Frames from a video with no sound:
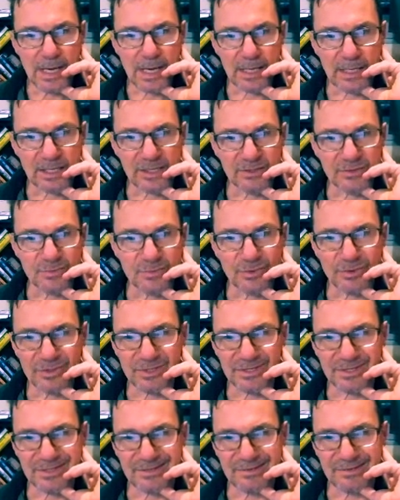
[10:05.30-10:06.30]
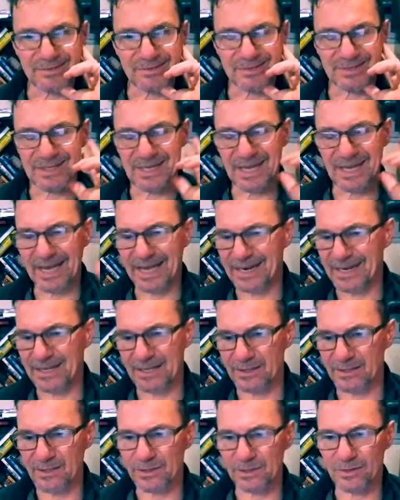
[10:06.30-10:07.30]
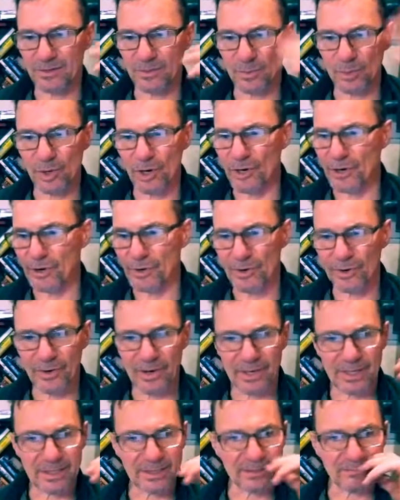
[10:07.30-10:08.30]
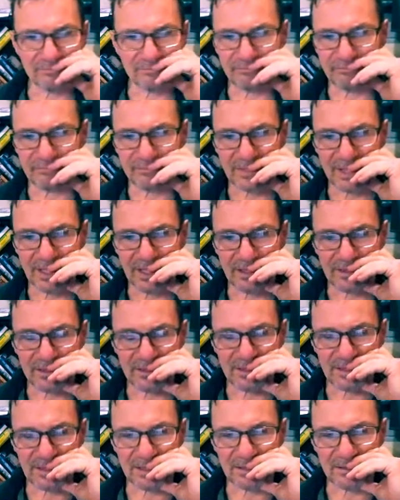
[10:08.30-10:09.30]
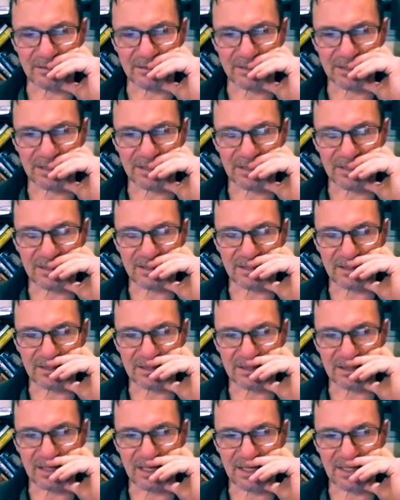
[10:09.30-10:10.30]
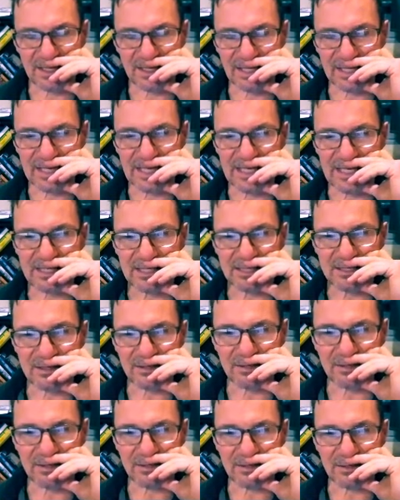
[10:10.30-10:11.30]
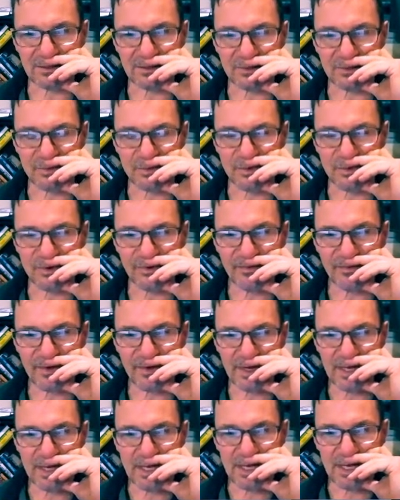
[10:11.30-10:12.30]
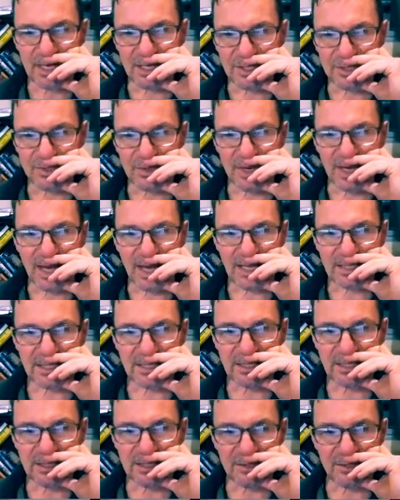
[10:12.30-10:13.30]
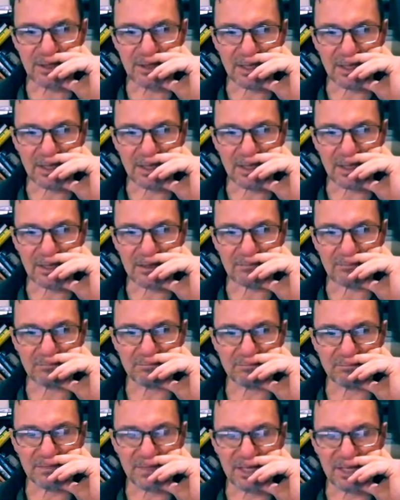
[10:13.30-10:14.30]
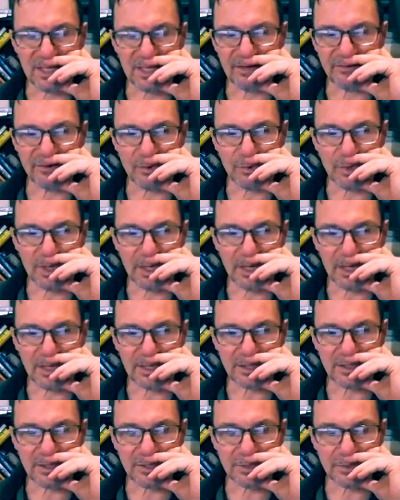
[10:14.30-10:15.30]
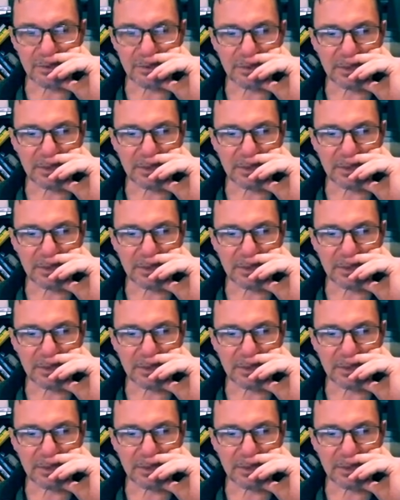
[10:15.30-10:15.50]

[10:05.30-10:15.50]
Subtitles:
it was getting, water and had leaks on the roof, and so I had to give it away. And so,